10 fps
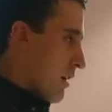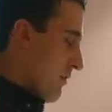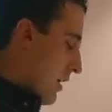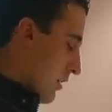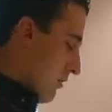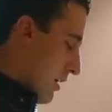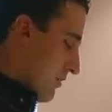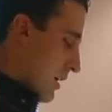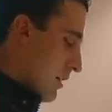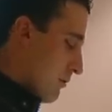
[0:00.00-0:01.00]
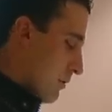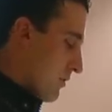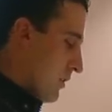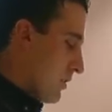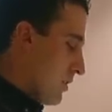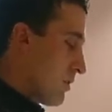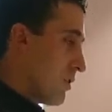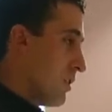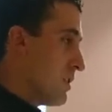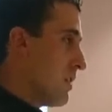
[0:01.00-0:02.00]
photographed that. We've got
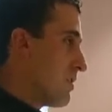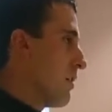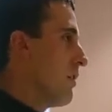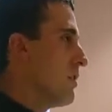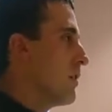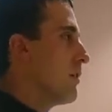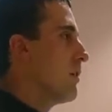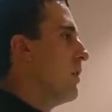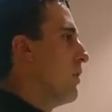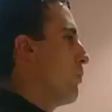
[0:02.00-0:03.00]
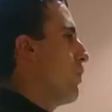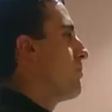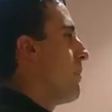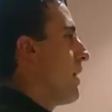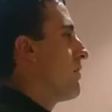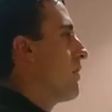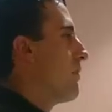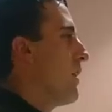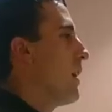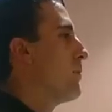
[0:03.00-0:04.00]
certain test areas in the worst parts of
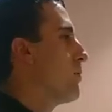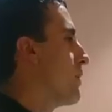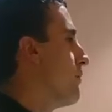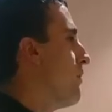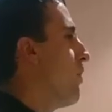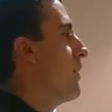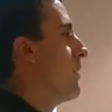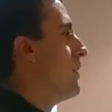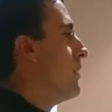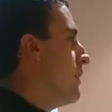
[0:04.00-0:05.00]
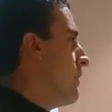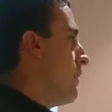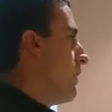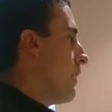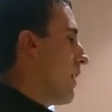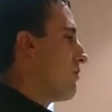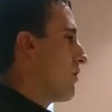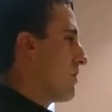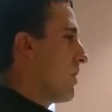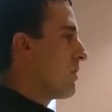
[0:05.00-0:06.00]
the farms, and we can find that those
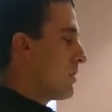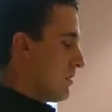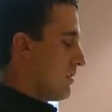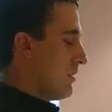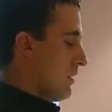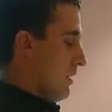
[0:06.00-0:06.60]
results